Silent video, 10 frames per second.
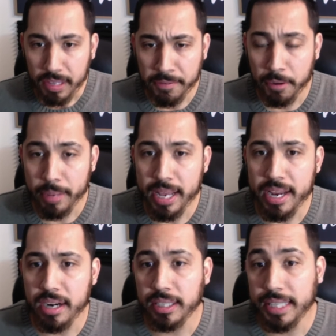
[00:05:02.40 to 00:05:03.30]
For me
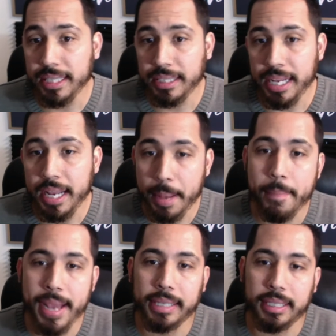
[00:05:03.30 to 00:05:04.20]
here in Tennessee, it
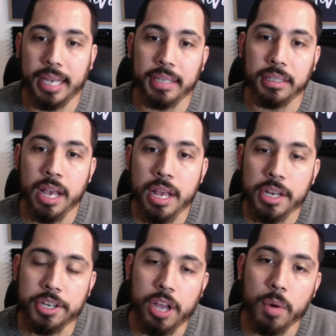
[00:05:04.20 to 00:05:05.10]
makes sense
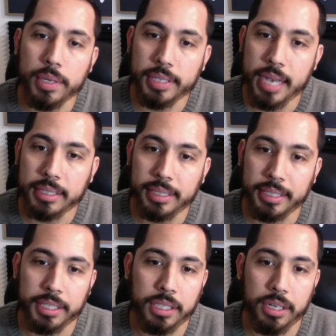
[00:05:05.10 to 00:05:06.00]
to go with Tesla's
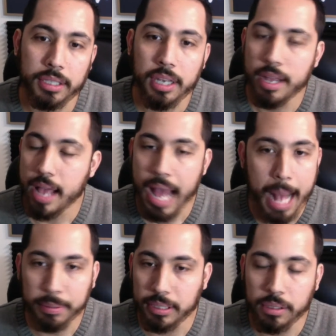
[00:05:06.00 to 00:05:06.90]
insurance.
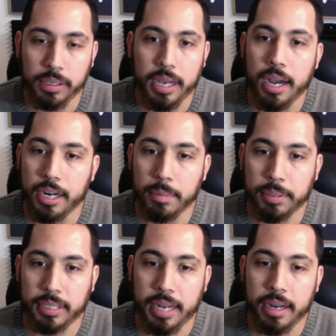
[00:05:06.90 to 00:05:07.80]
Absolutely 100%.